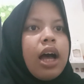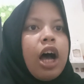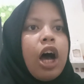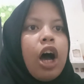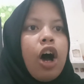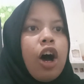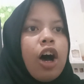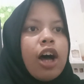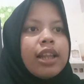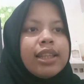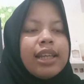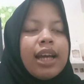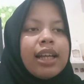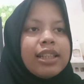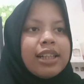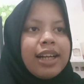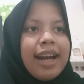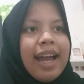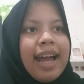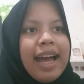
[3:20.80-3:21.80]
On the
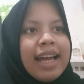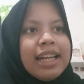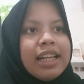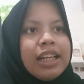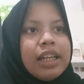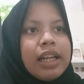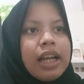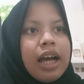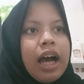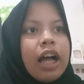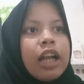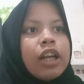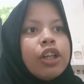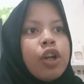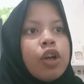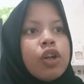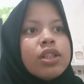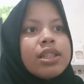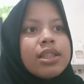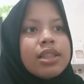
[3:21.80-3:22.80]
other hand, a
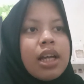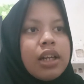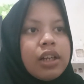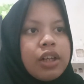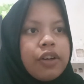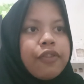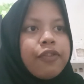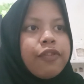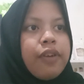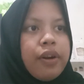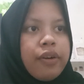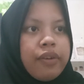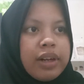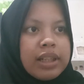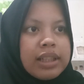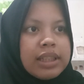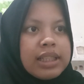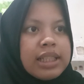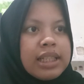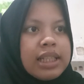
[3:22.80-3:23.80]
non-standard
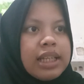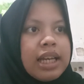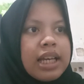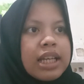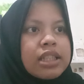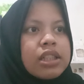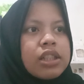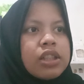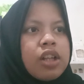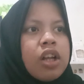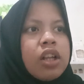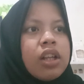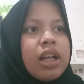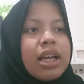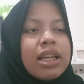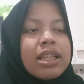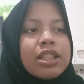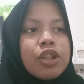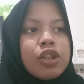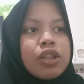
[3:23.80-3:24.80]
variety is not
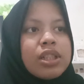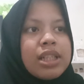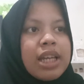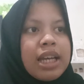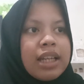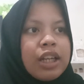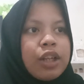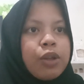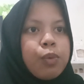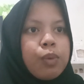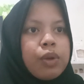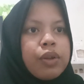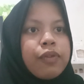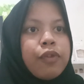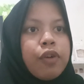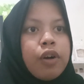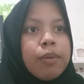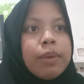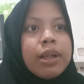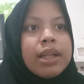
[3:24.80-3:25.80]
associated with
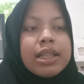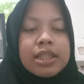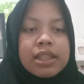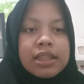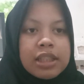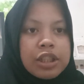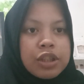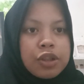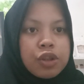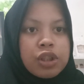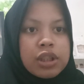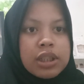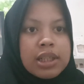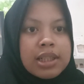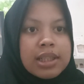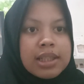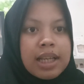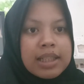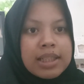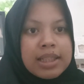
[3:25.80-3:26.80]
formal
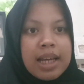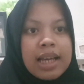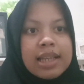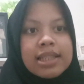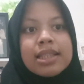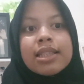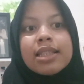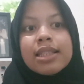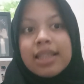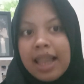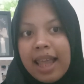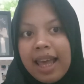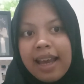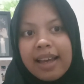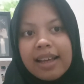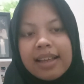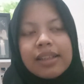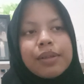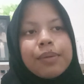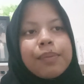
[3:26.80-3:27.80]
institutions such as
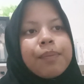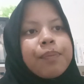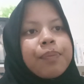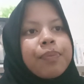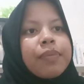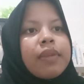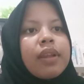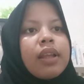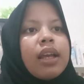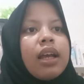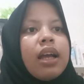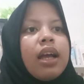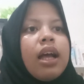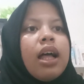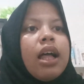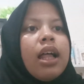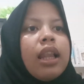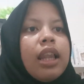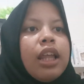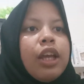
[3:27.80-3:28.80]
slang.
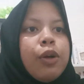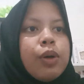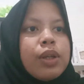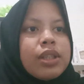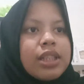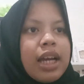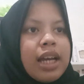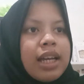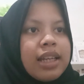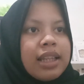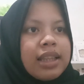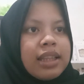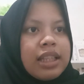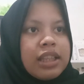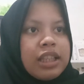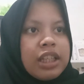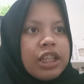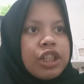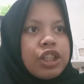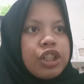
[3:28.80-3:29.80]
Language
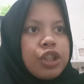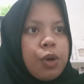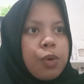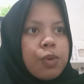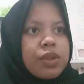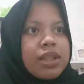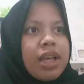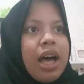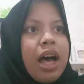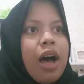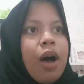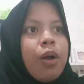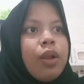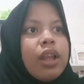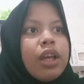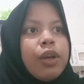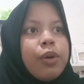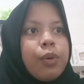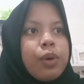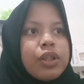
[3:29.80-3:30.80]
identity shows how
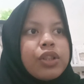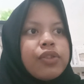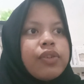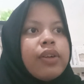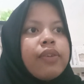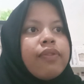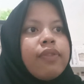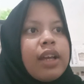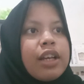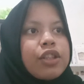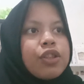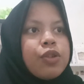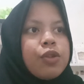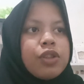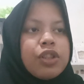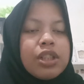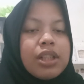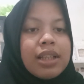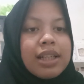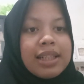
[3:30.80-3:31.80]
language reflects
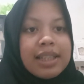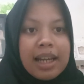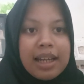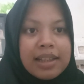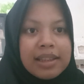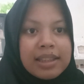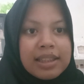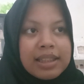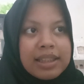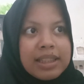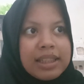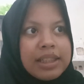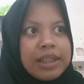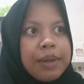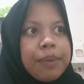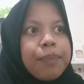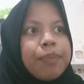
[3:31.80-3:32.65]
social identity.